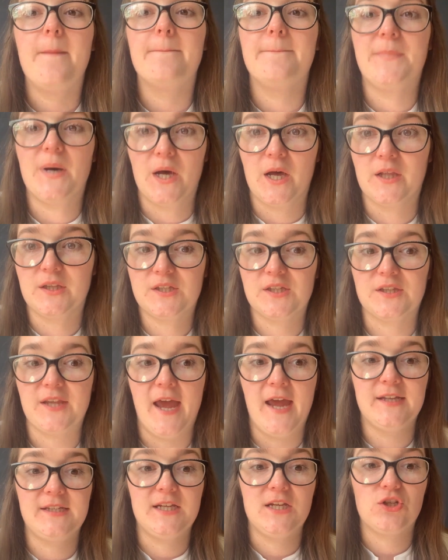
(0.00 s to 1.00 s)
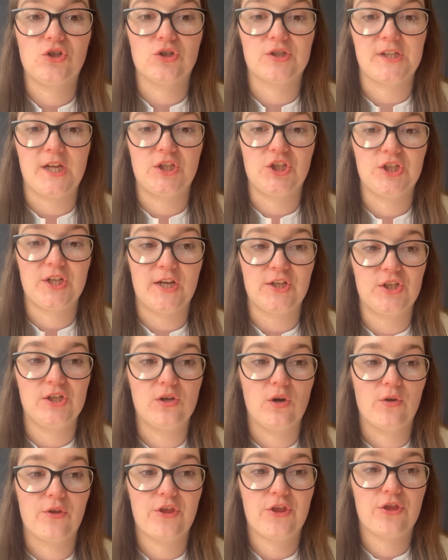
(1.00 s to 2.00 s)
But the head teacher said she's actually
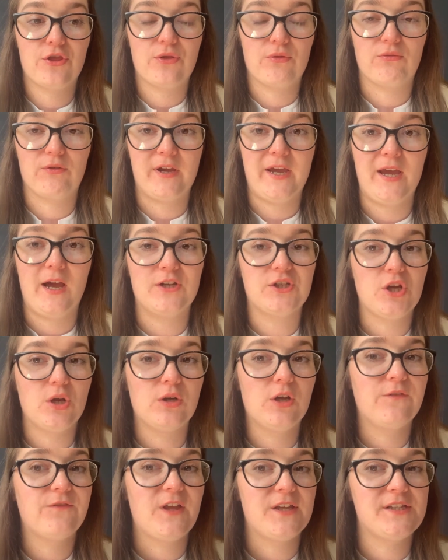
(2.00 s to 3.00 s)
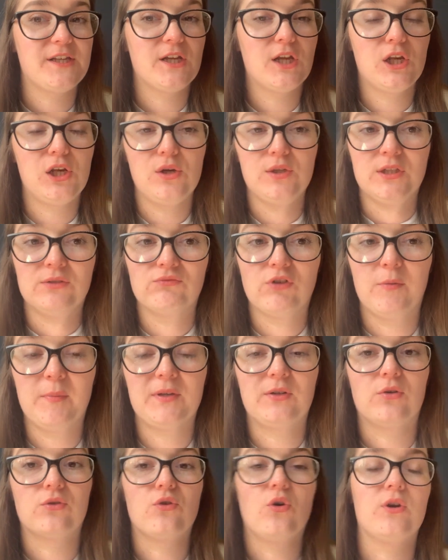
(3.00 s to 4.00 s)
got three, I don't know if that's including Robin
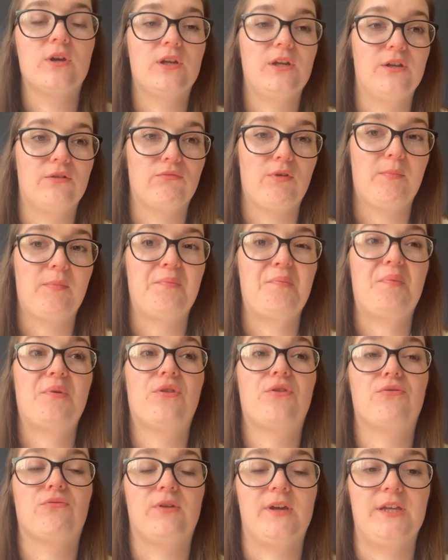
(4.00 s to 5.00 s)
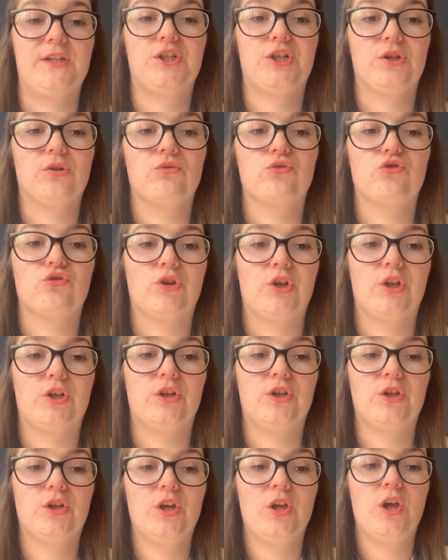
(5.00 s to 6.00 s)
or not including Robin, but three
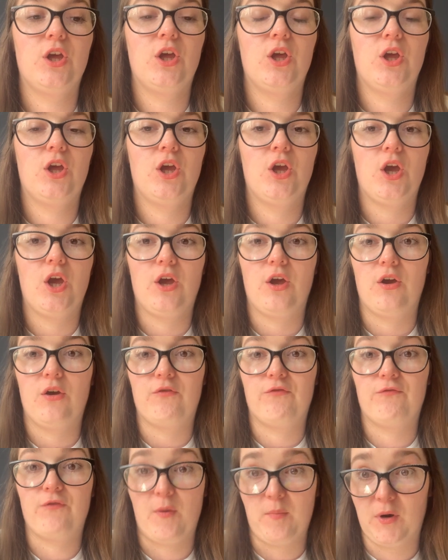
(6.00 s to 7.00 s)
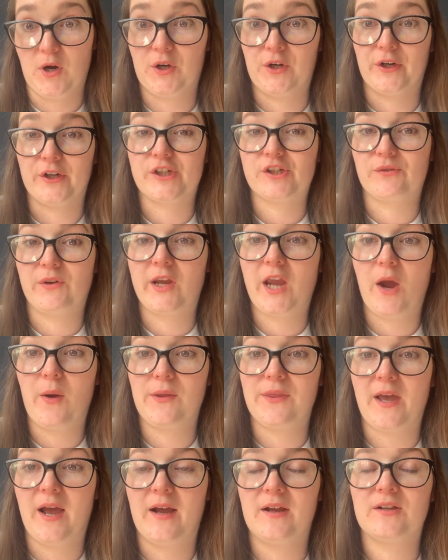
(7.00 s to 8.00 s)
children from her nursery going
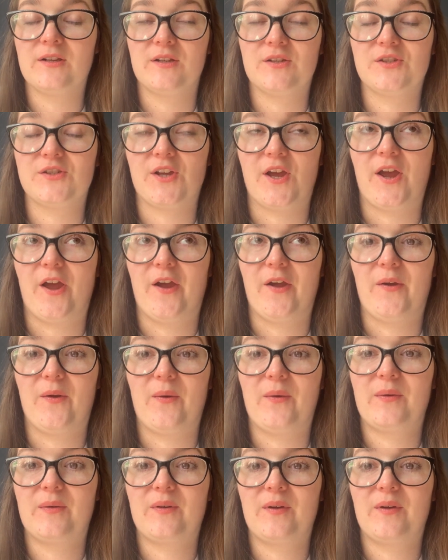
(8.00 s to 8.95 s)
there. So